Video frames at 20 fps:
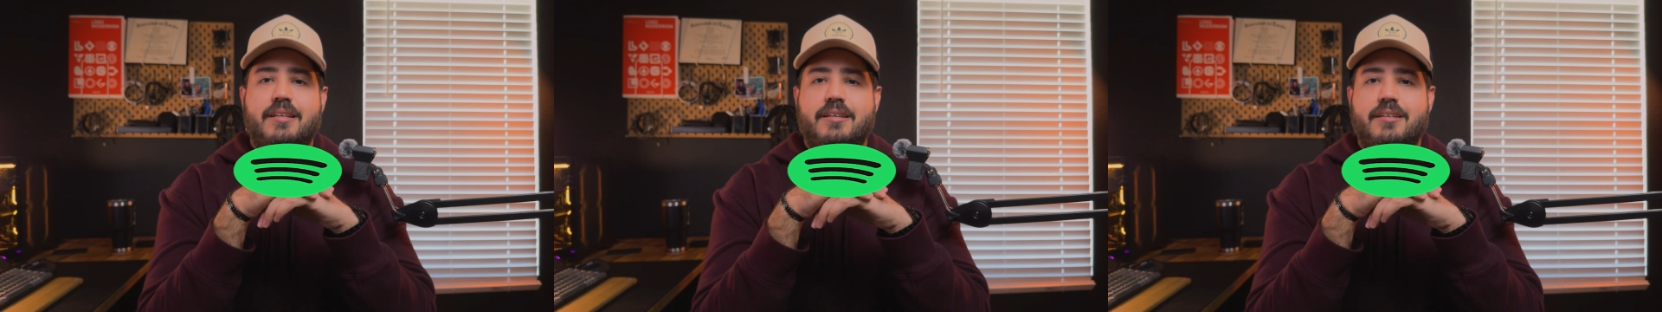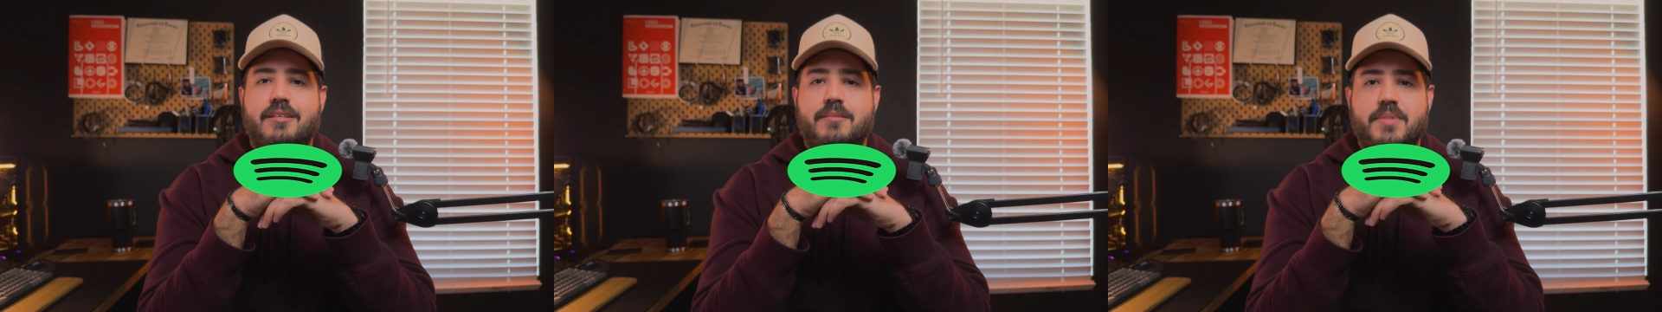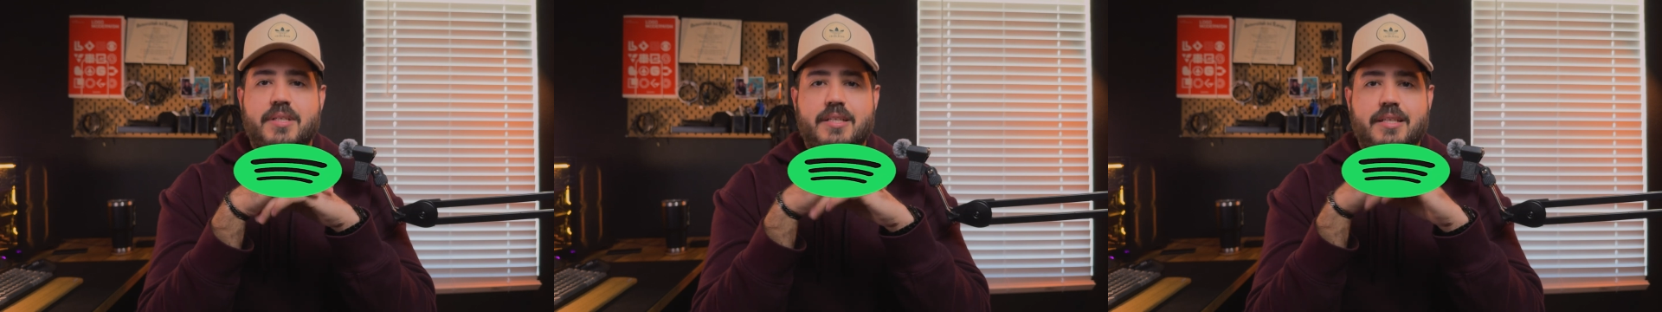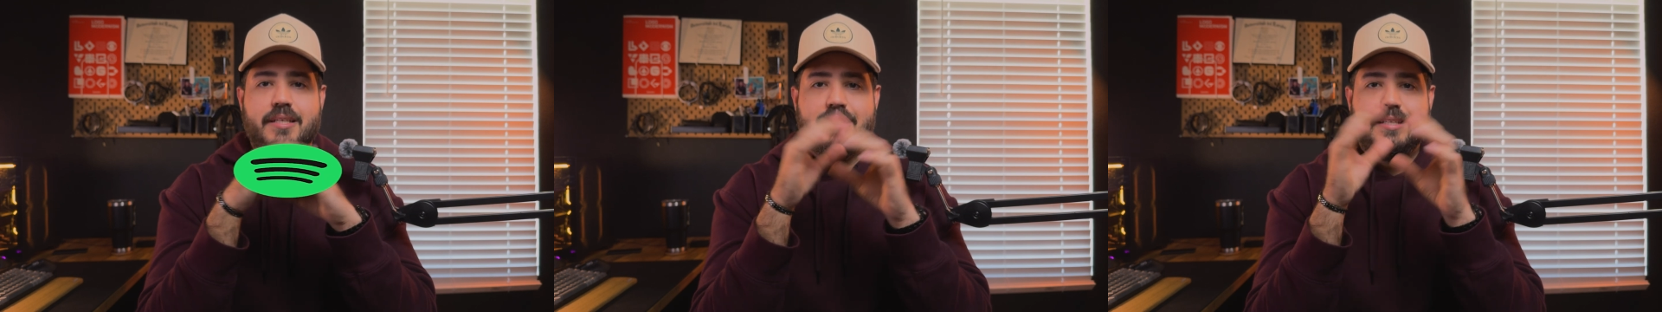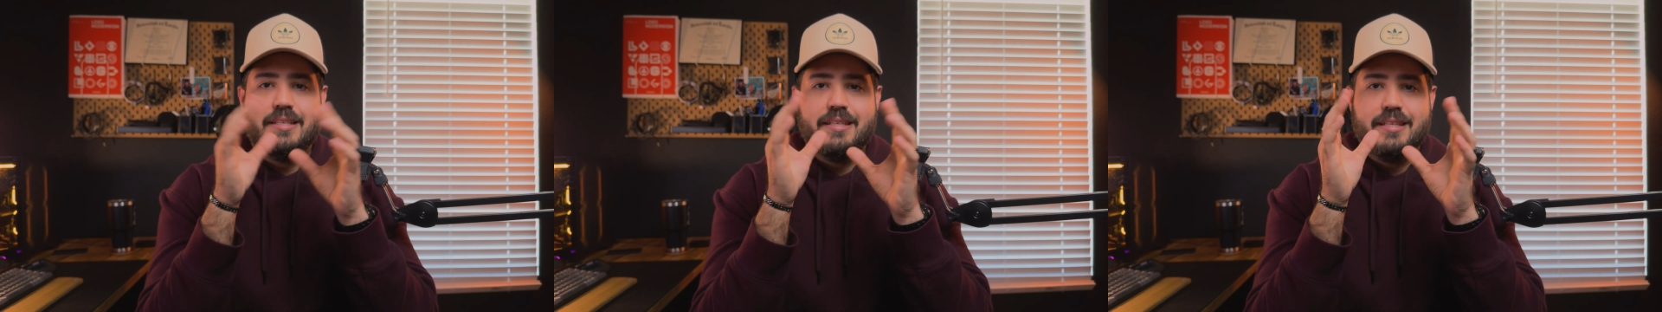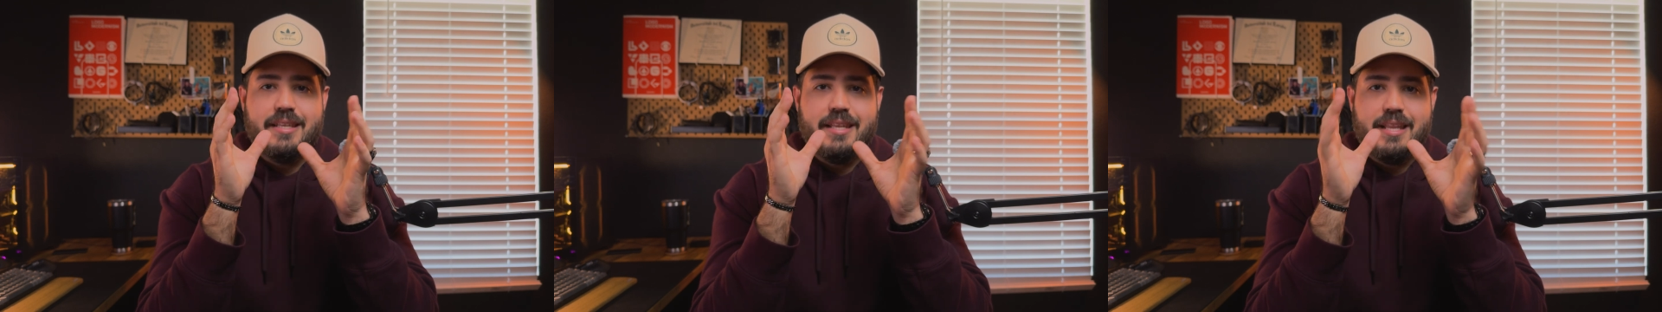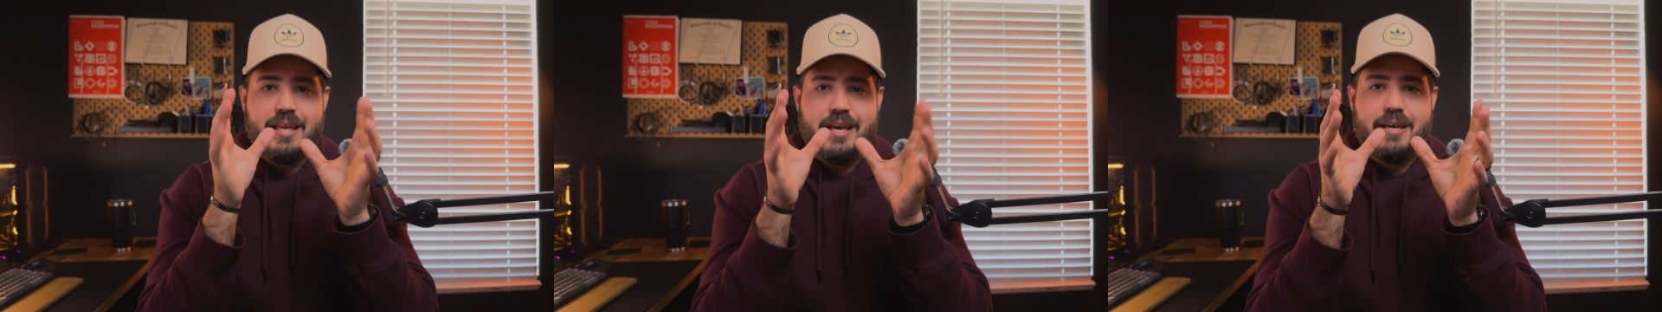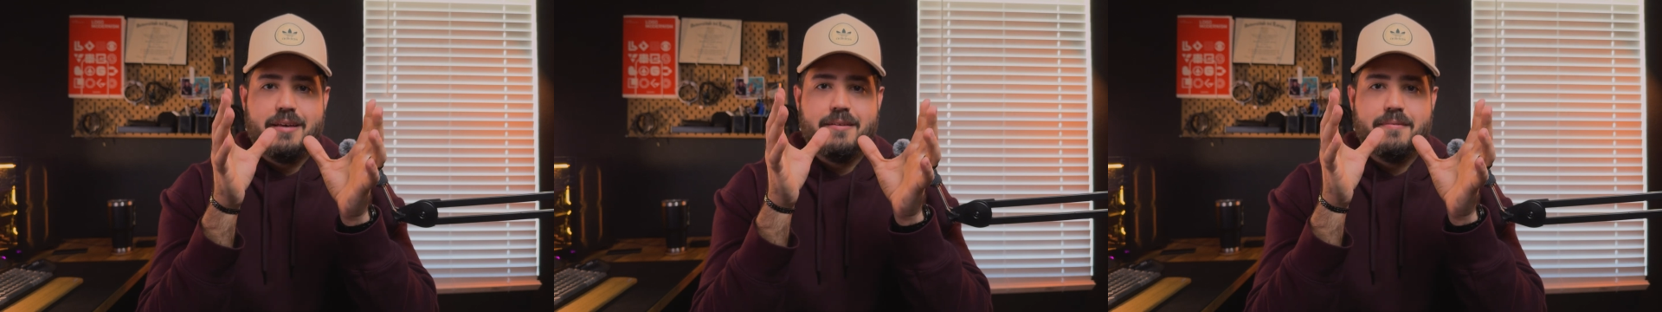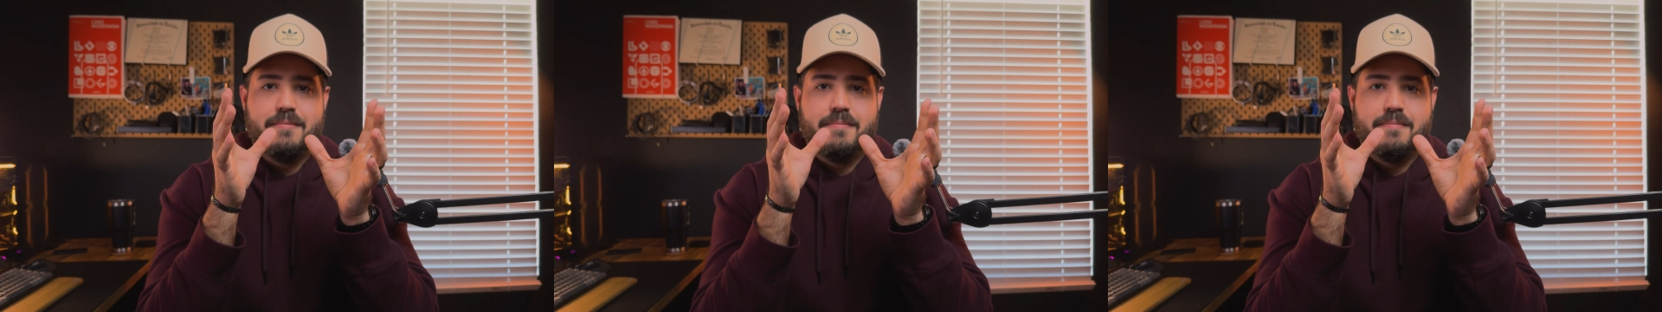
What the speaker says: completely not